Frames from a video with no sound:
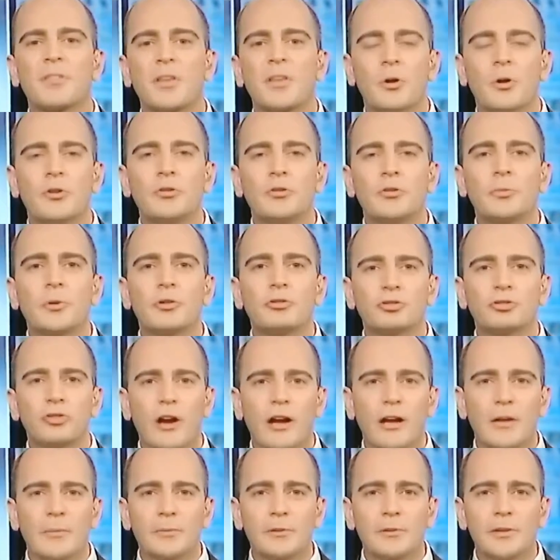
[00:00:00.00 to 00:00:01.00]
multiple
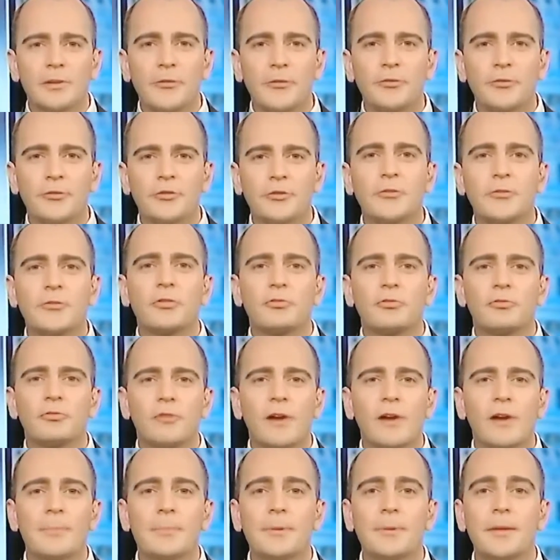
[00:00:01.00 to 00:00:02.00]
child molesters,
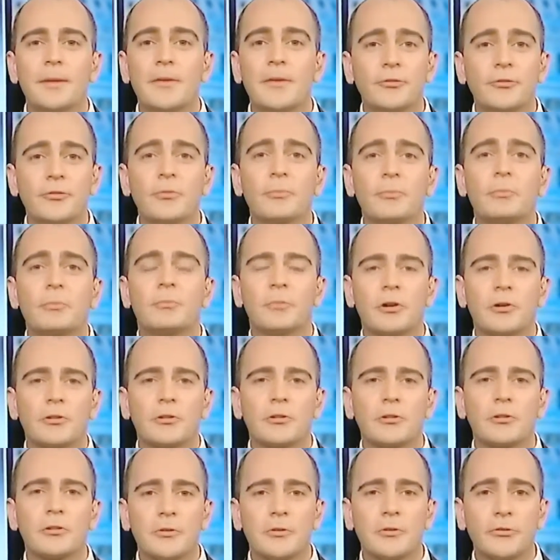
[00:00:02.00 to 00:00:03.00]
rapists,
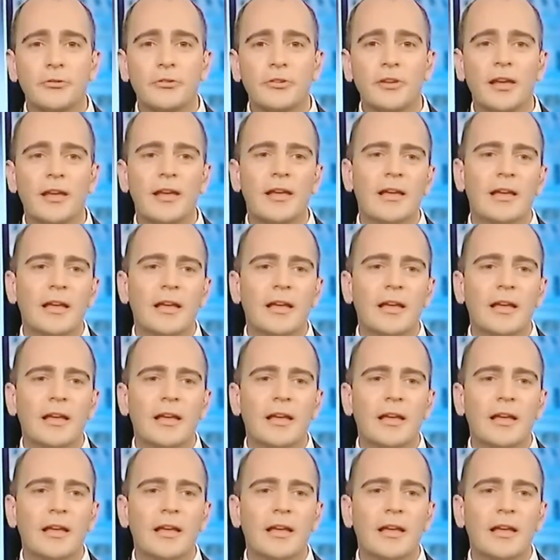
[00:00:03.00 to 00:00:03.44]
murderers.